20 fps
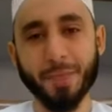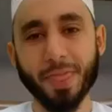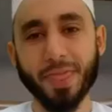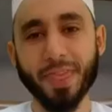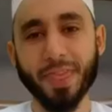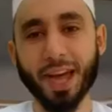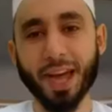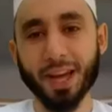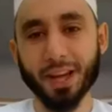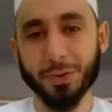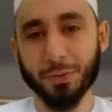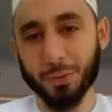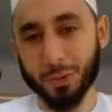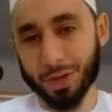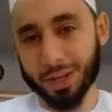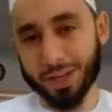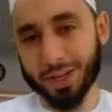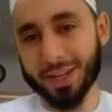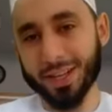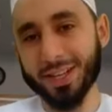that
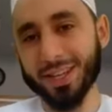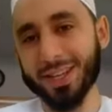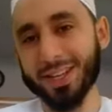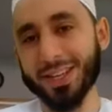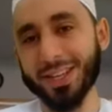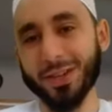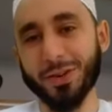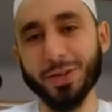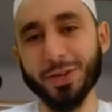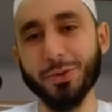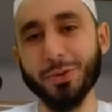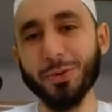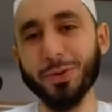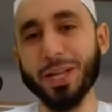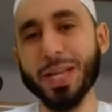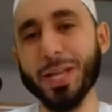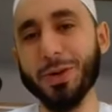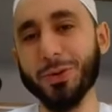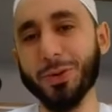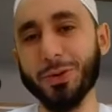would, you know, he
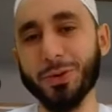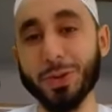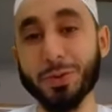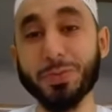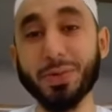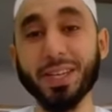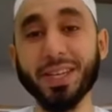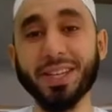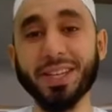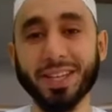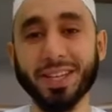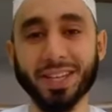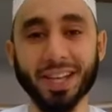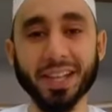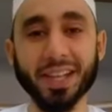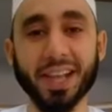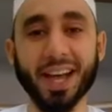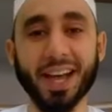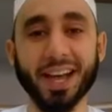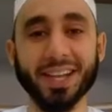would repeat it a
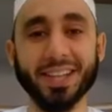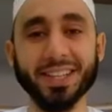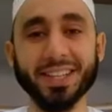lot.